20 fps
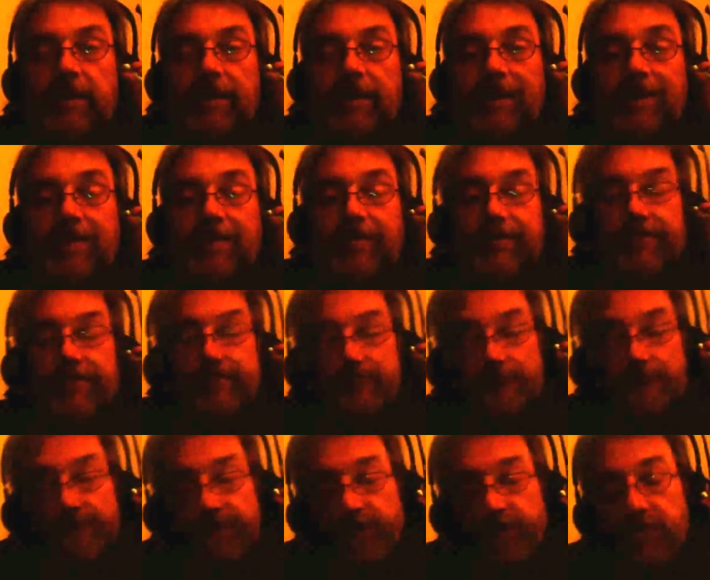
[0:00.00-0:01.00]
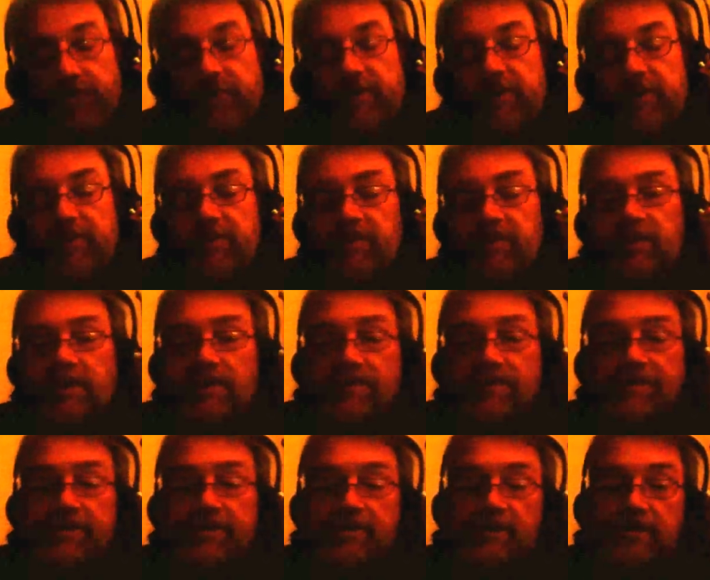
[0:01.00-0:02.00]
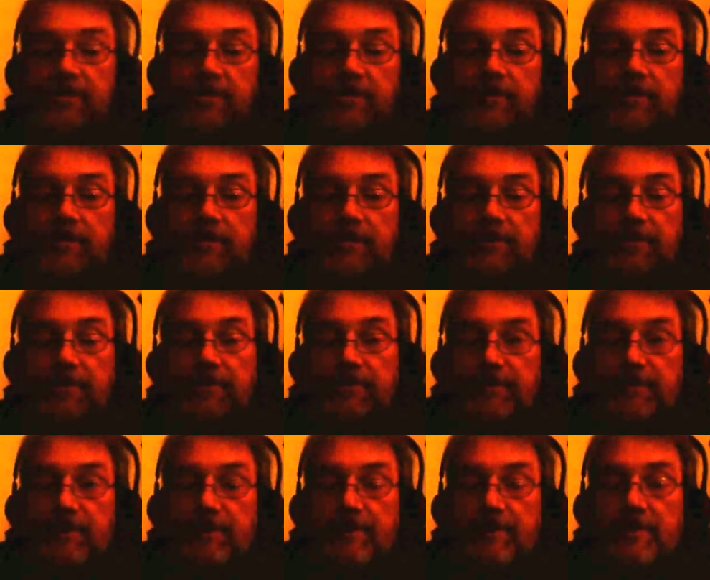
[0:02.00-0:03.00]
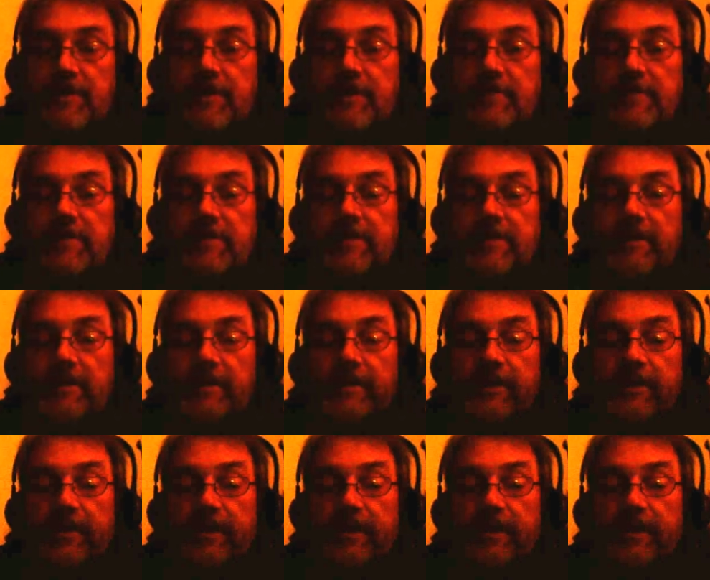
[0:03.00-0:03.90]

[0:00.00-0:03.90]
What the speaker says: And unfortunately, shortly after I sort of got to know this guy,